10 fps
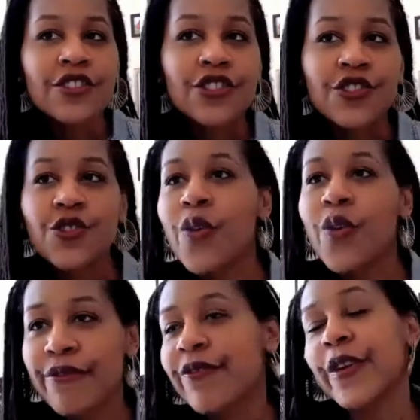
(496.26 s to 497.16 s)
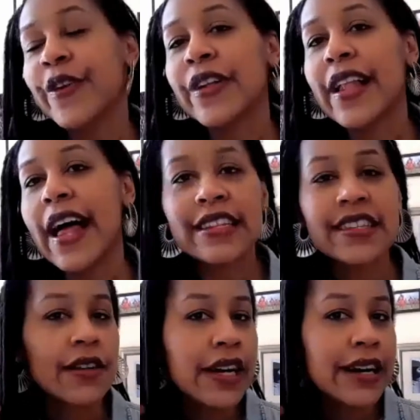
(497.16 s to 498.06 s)
joyful and
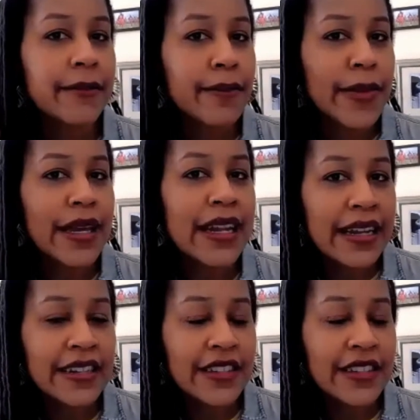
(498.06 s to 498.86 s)
so committed